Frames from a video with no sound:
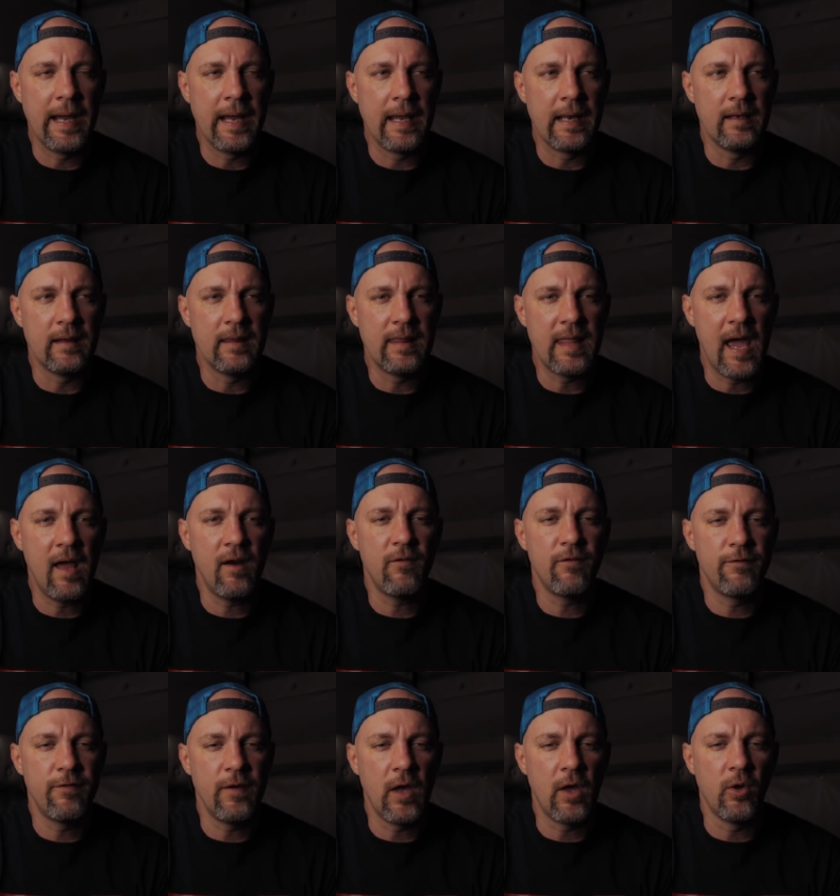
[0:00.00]
And
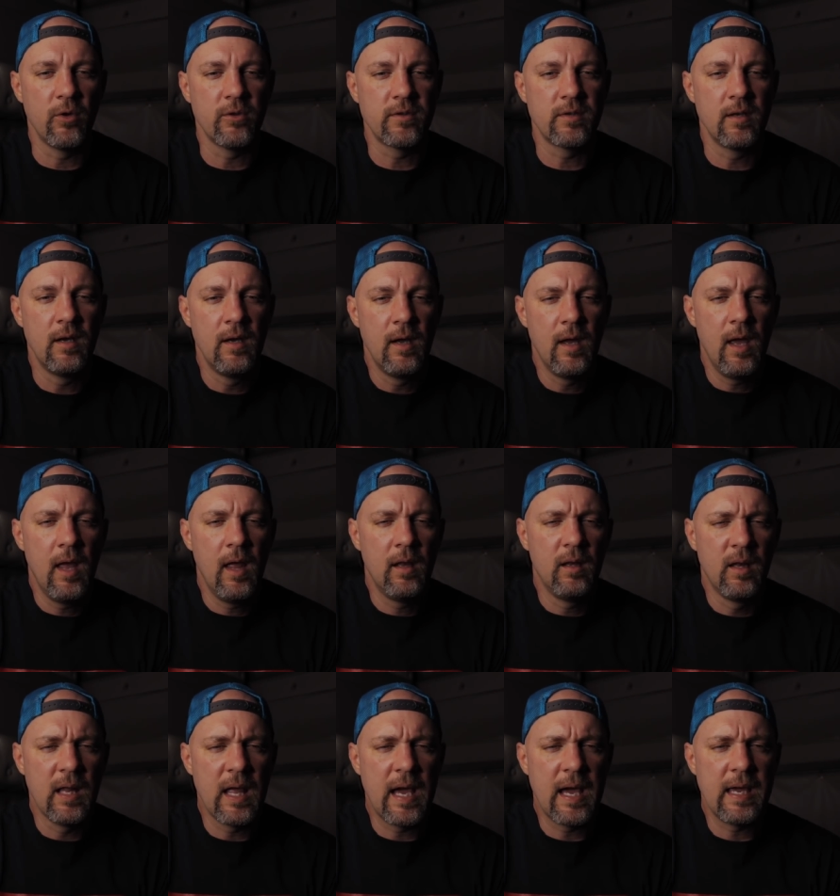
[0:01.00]
that felt
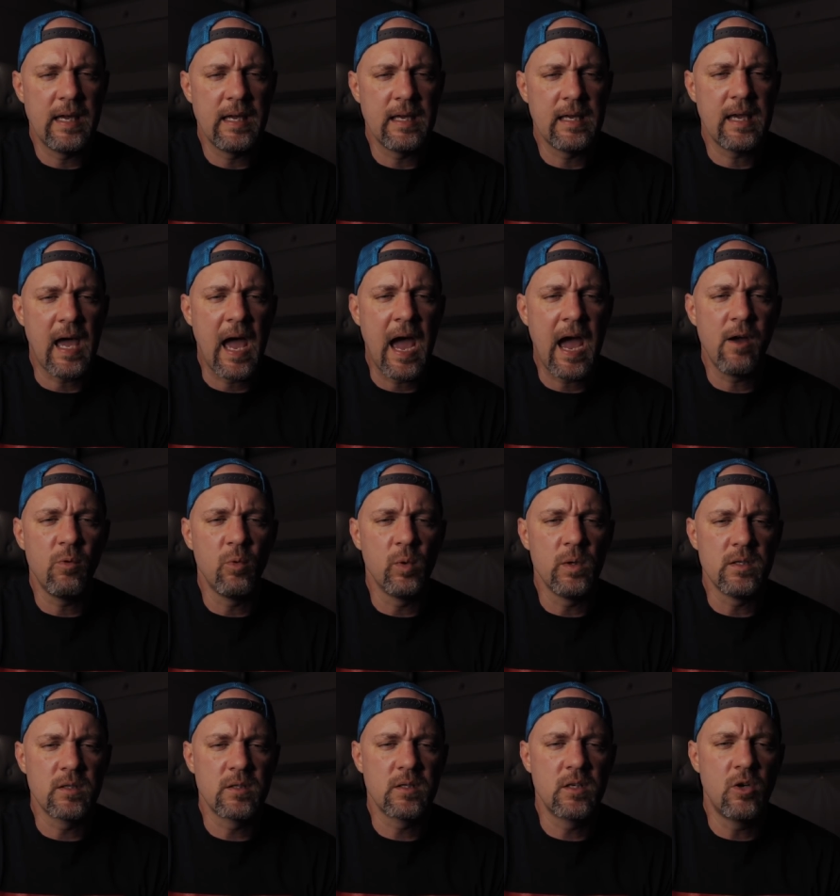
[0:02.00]
like I
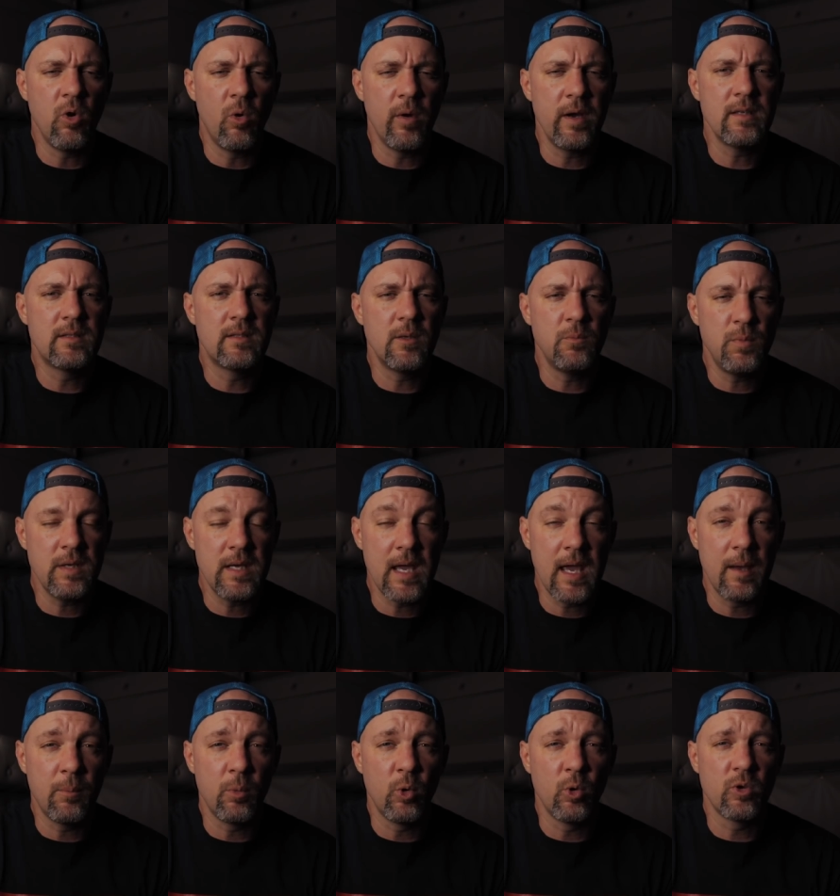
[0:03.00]
was going to
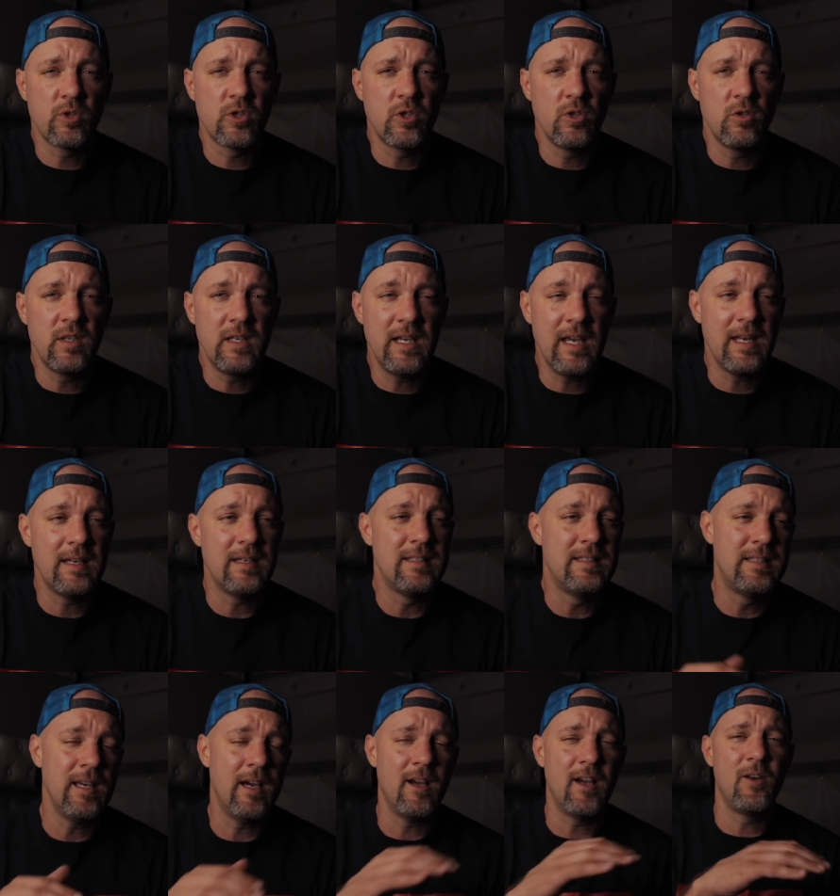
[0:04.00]
be able to
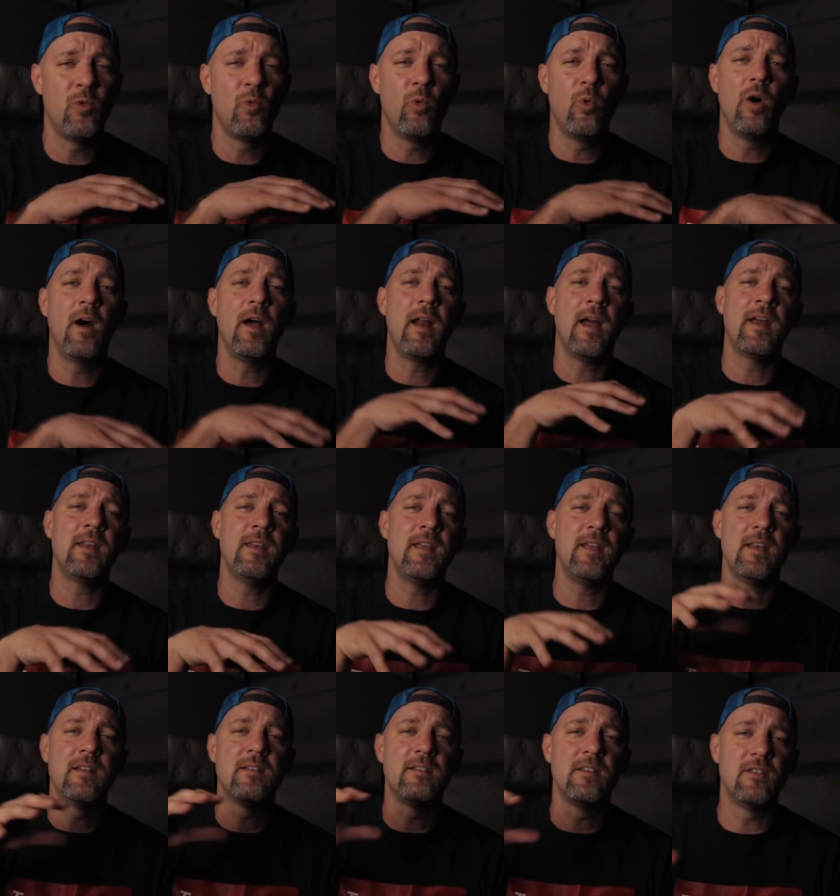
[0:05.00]
get done what I
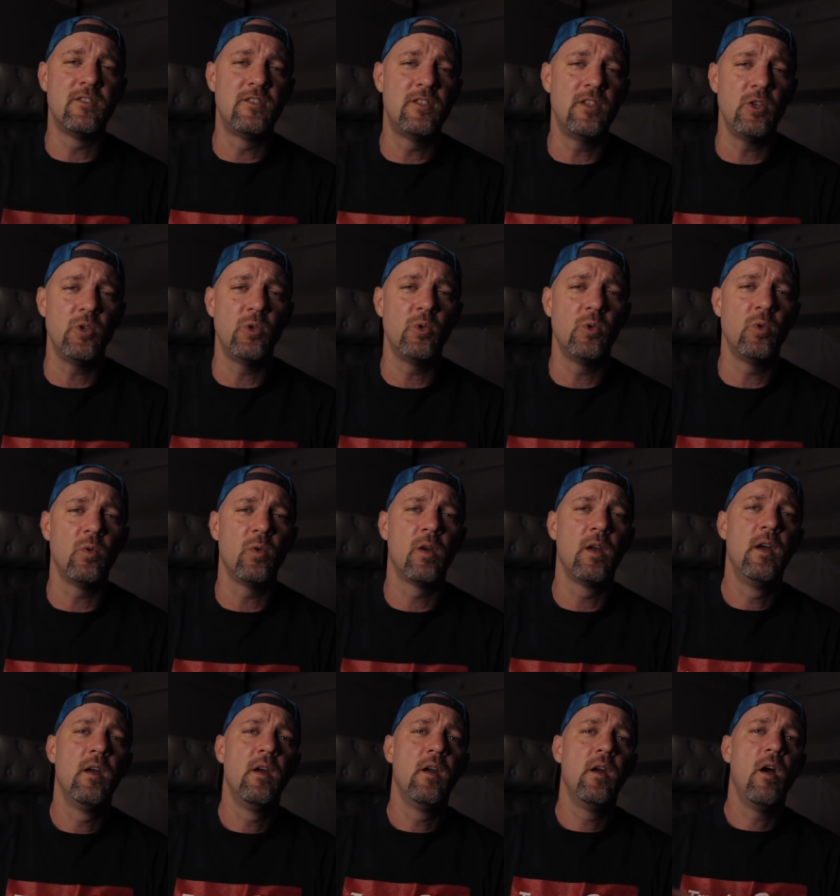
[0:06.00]
needed to
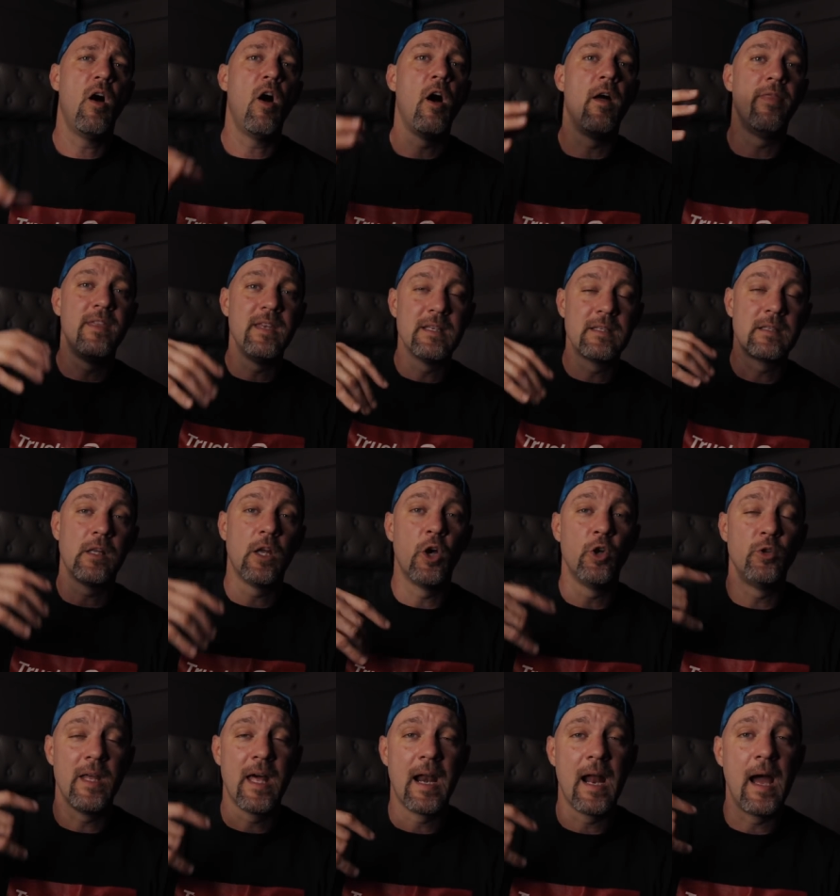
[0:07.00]
do on this
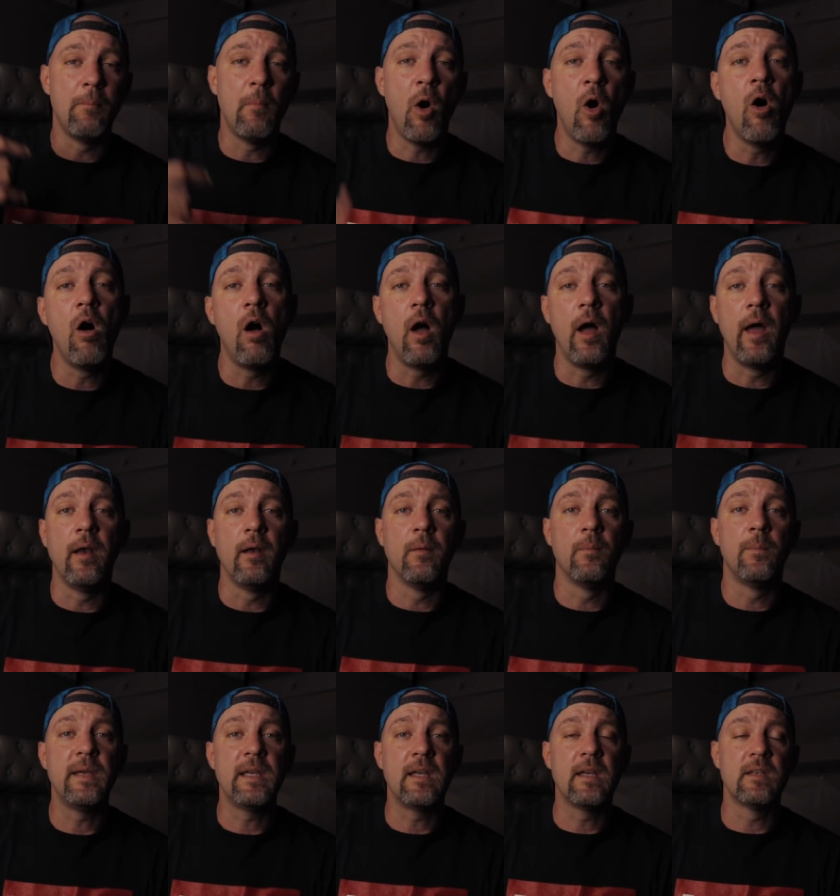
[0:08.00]
load that I'm
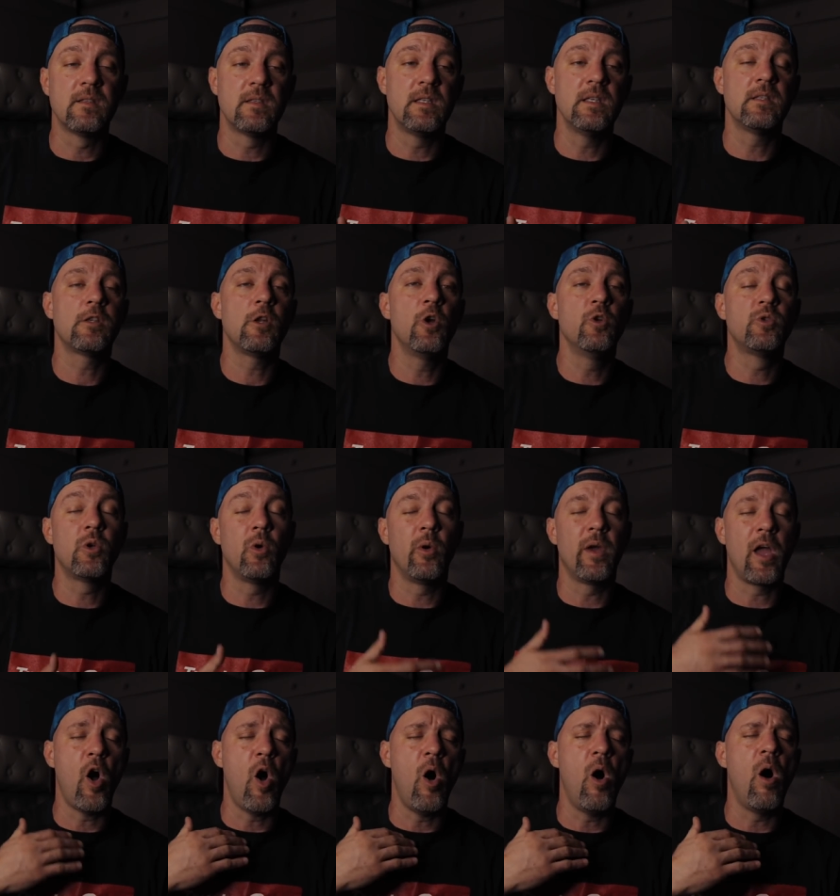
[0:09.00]
on because this load's
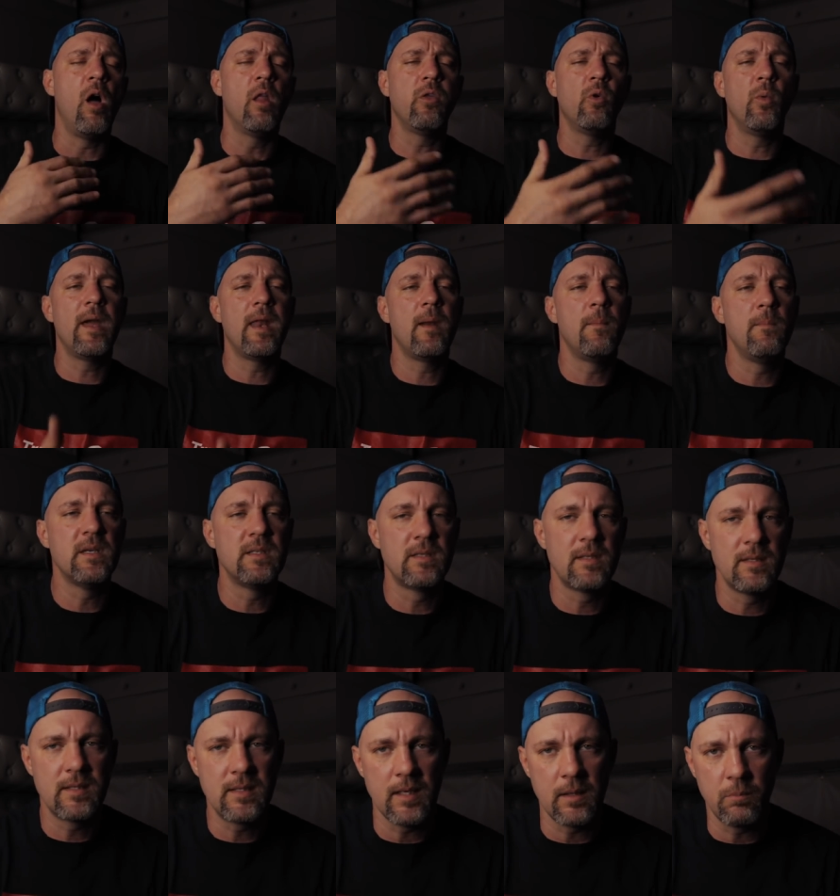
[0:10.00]
going all the way to
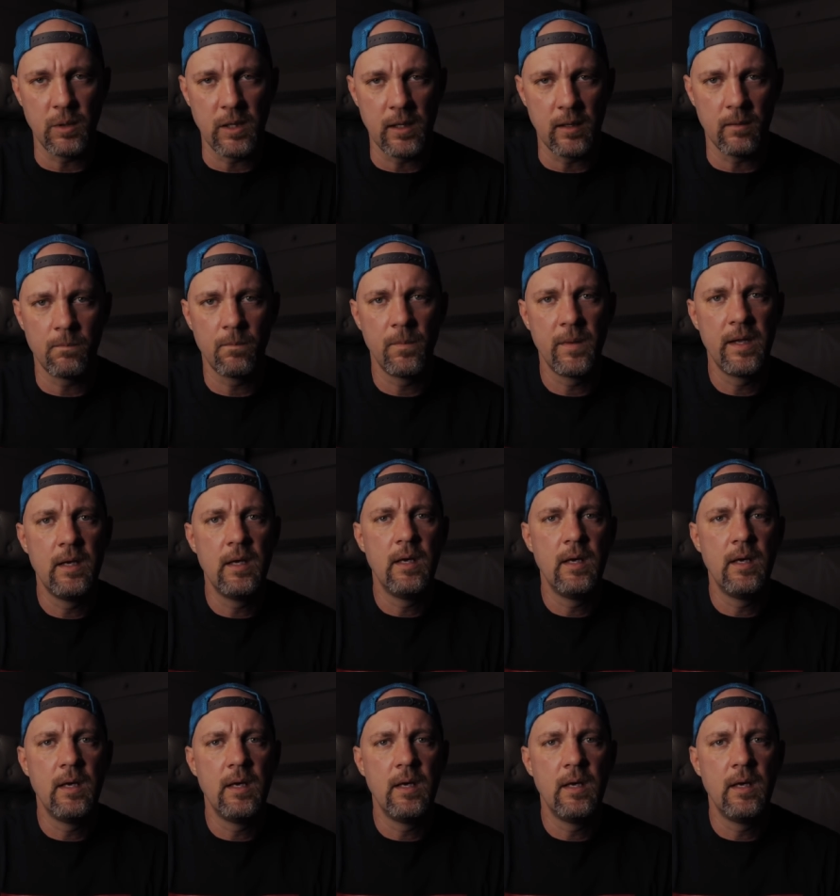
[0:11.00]
Mississippi.